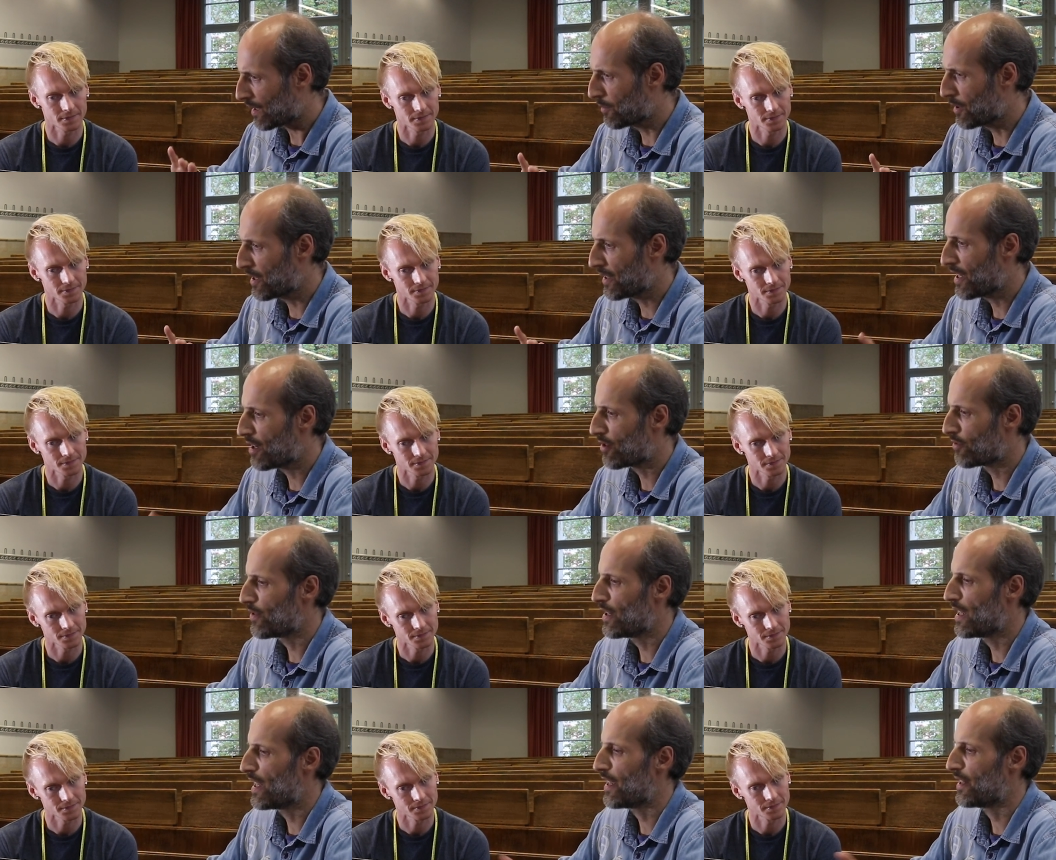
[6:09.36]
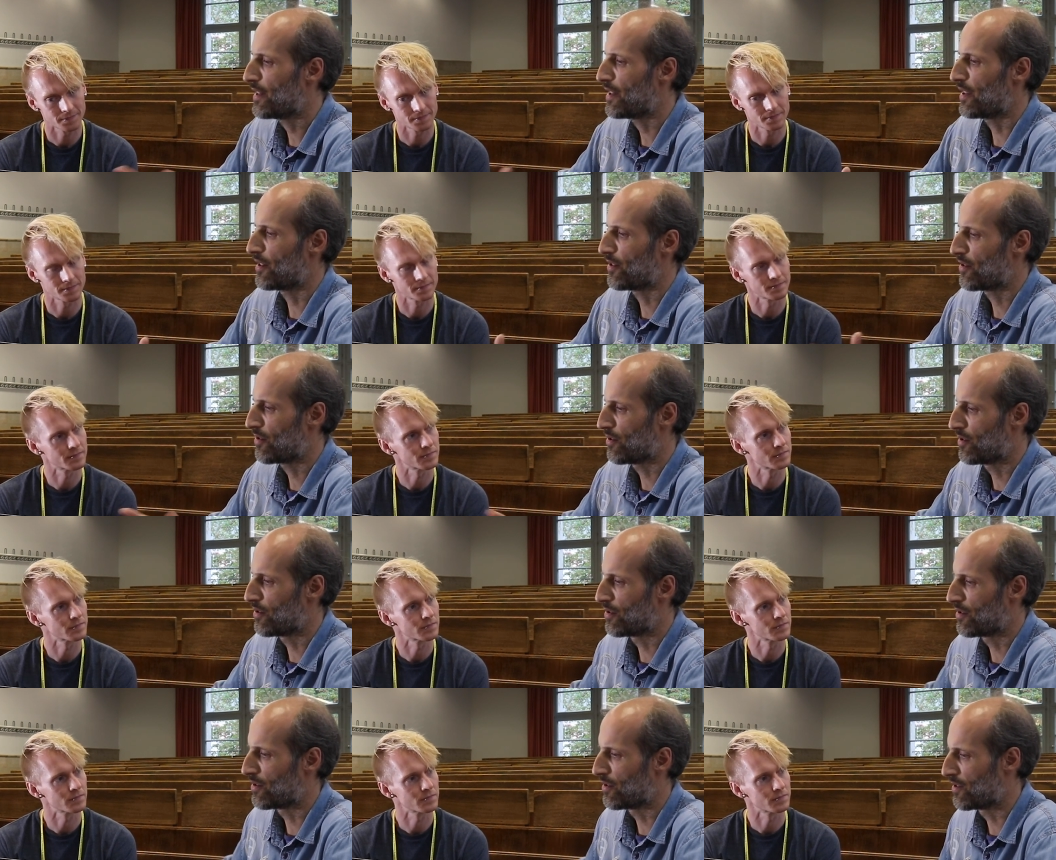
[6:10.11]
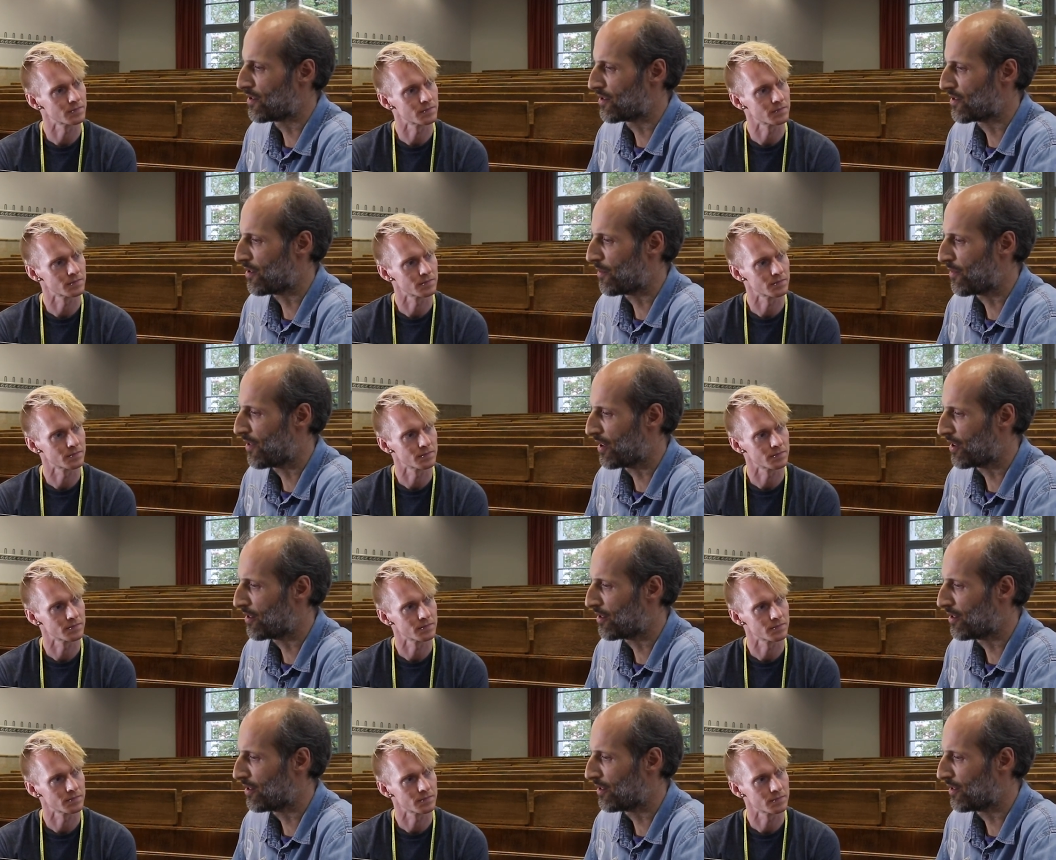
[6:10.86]
Speaker 1: But they are related to something
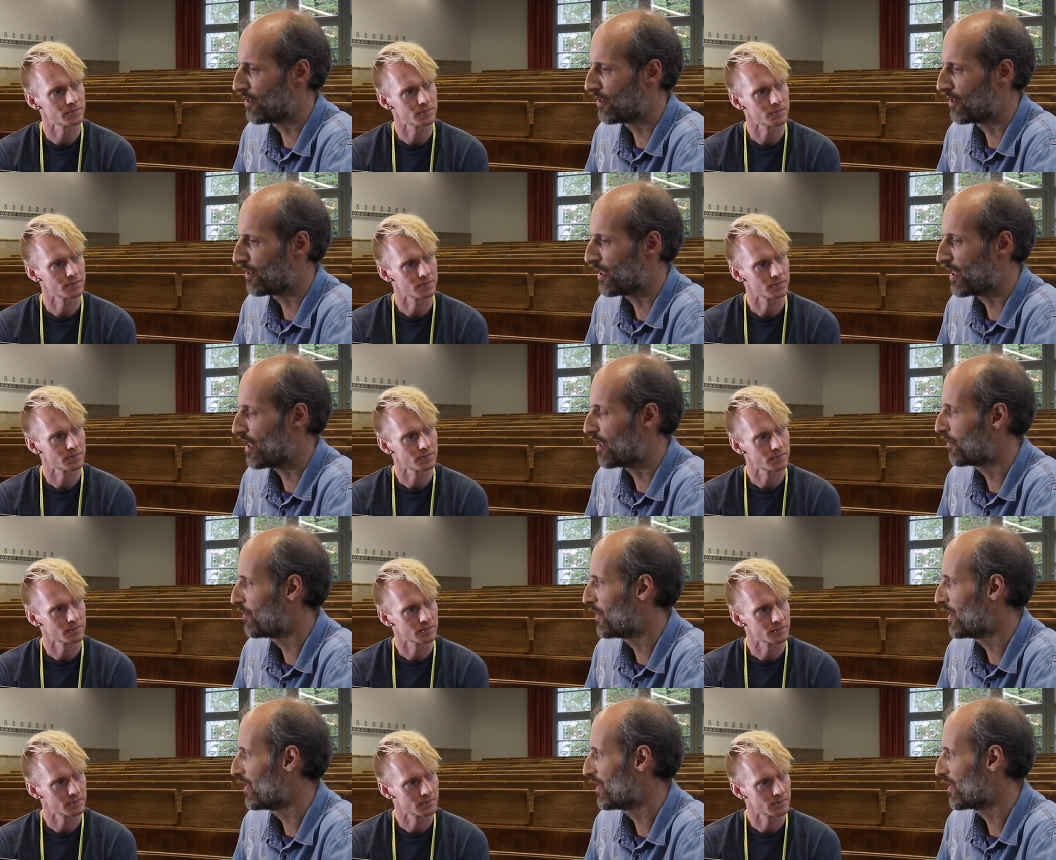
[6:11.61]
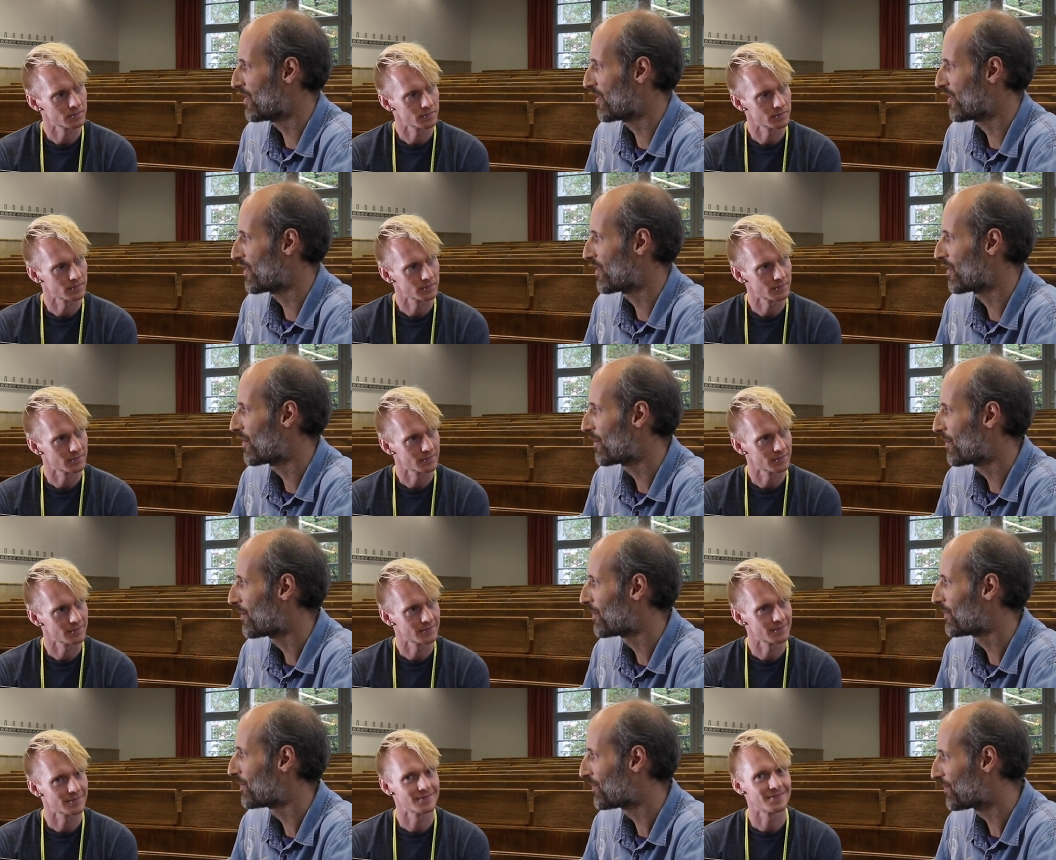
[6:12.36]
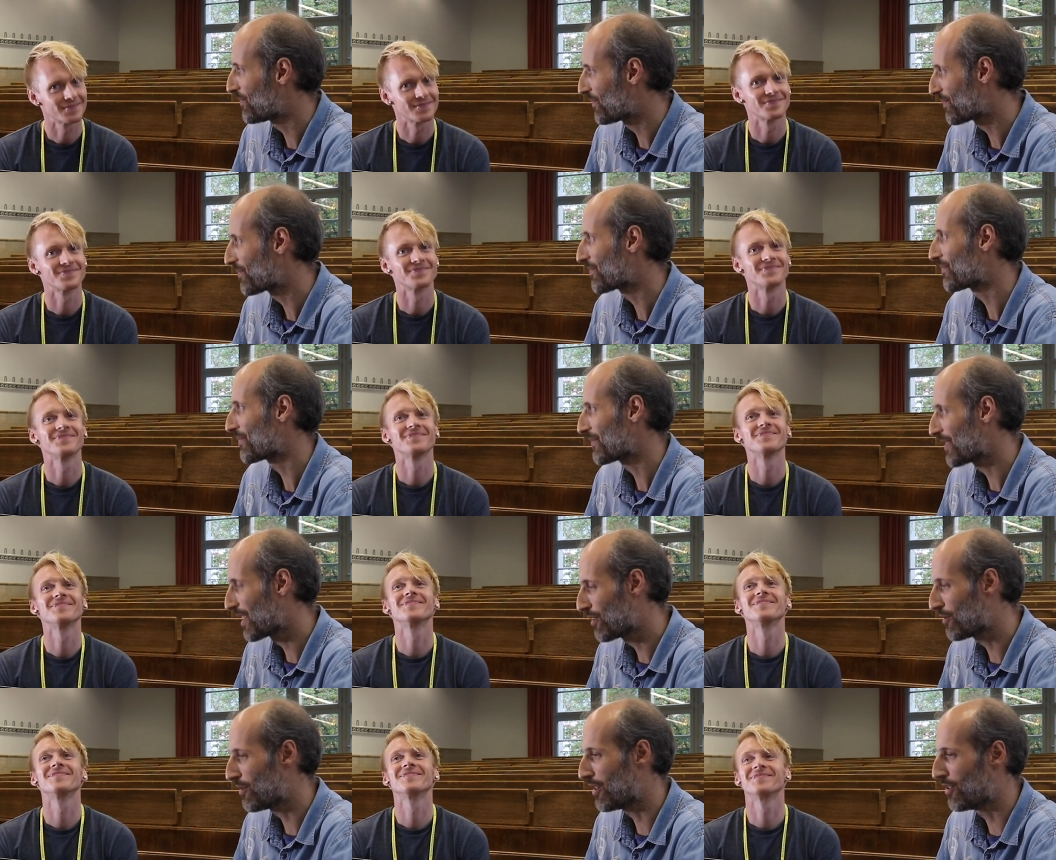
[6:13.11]
called the Yang-Mills
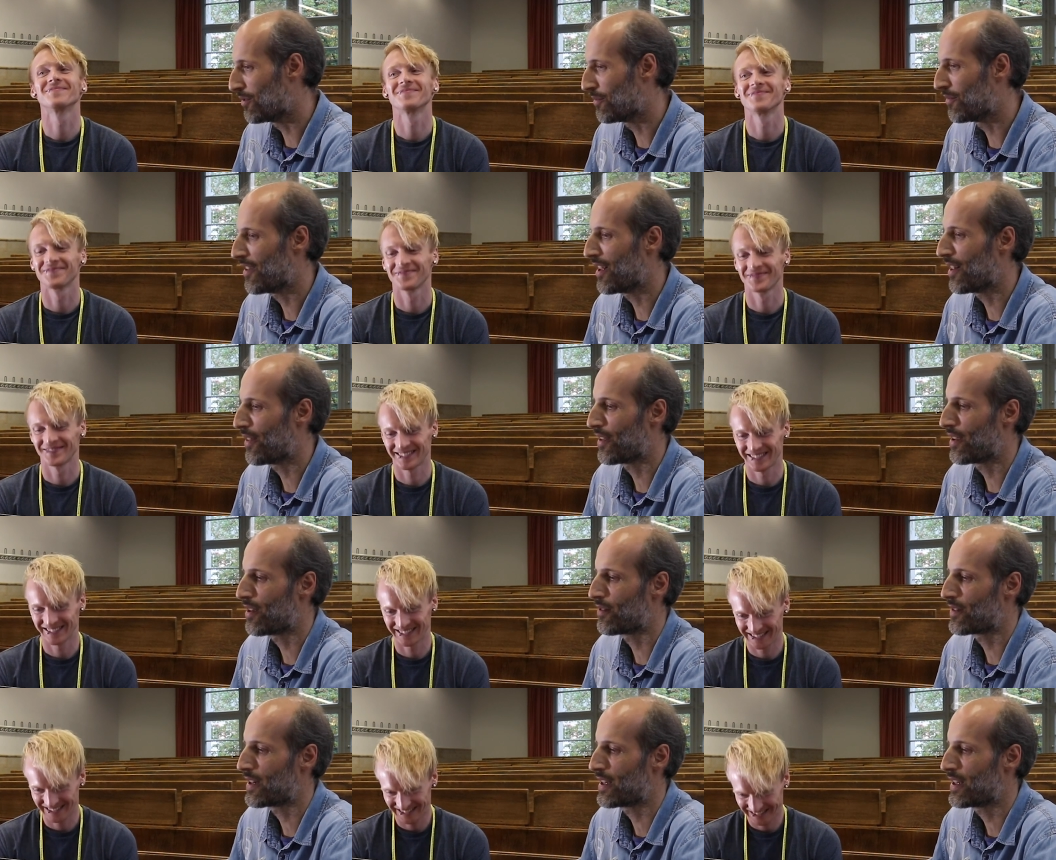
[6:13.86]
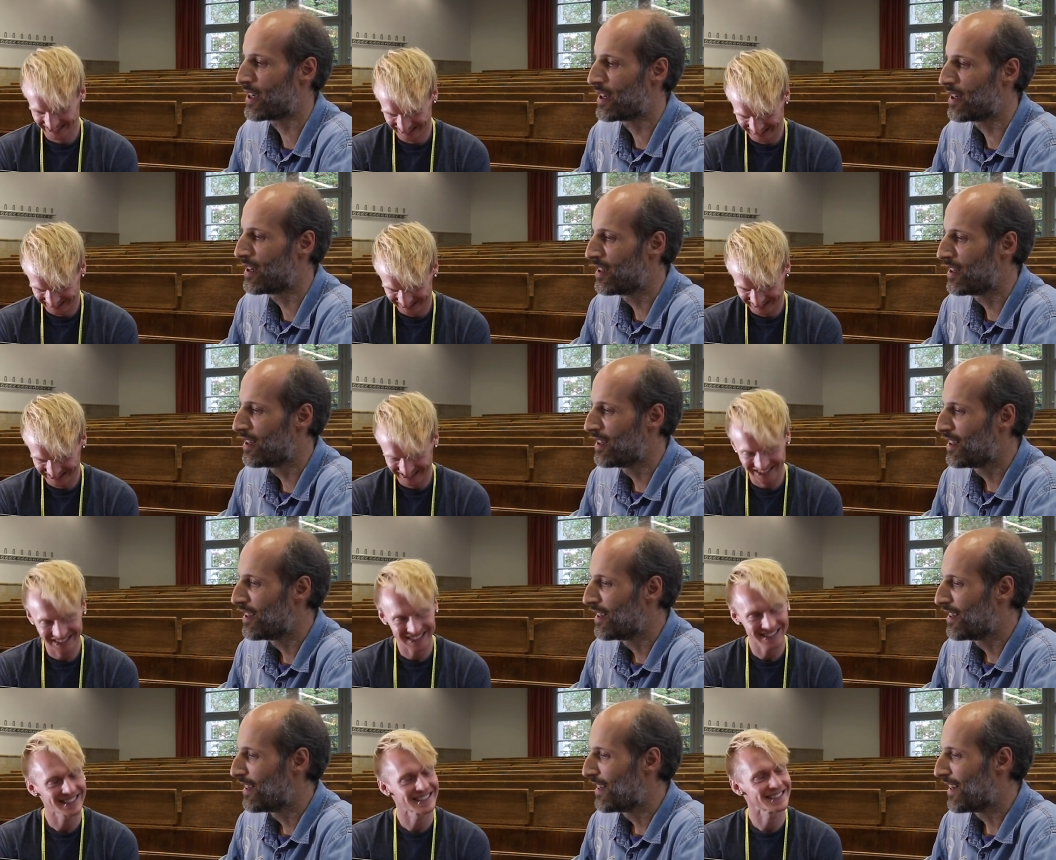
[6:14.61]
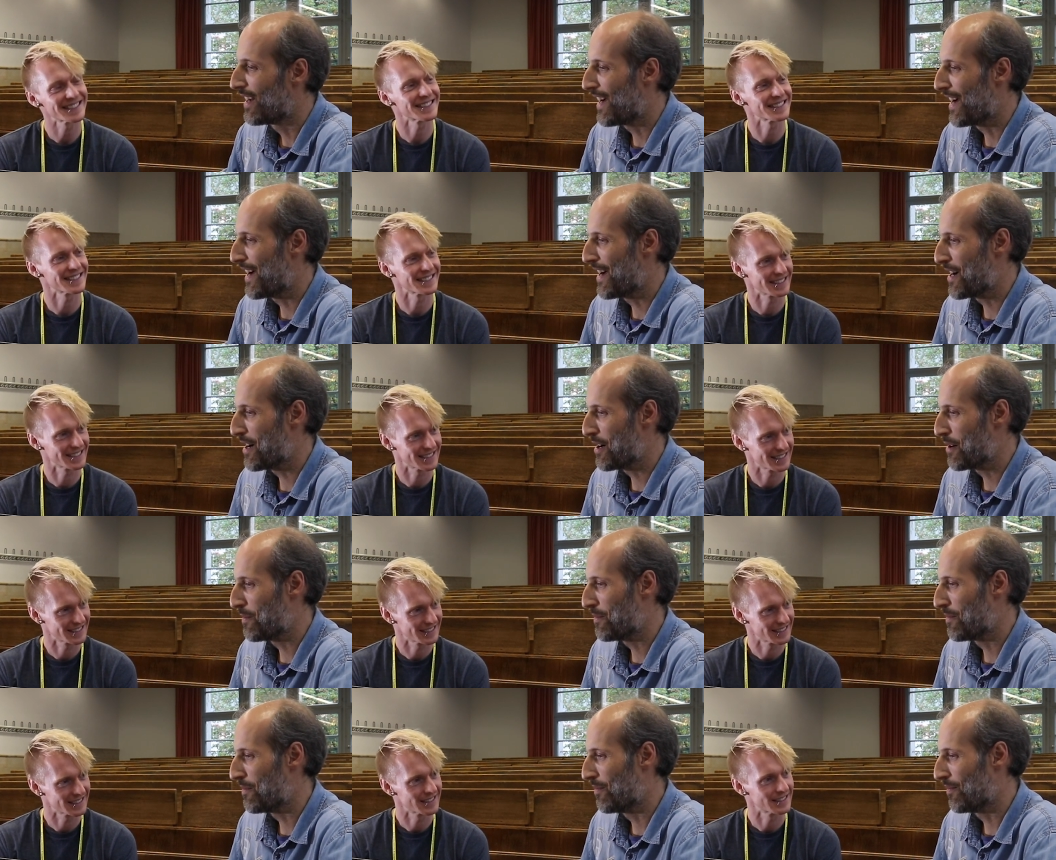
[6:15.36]
quantum field theory.
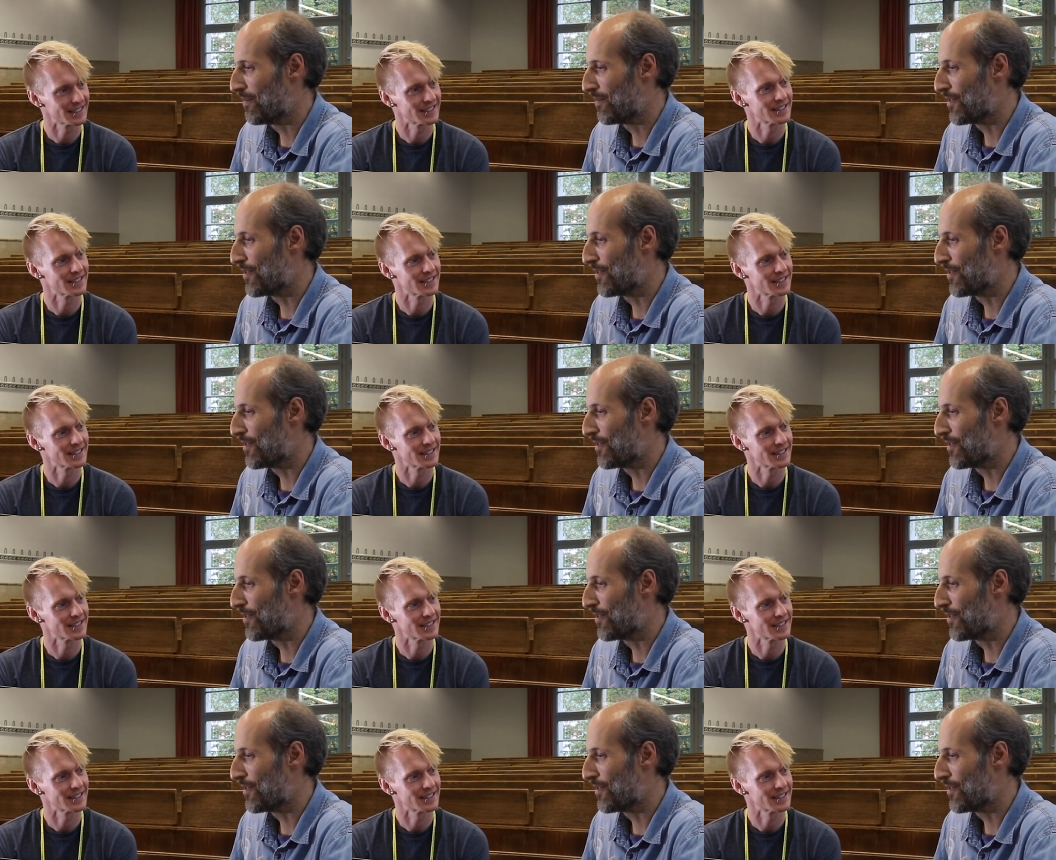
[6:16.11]
Um,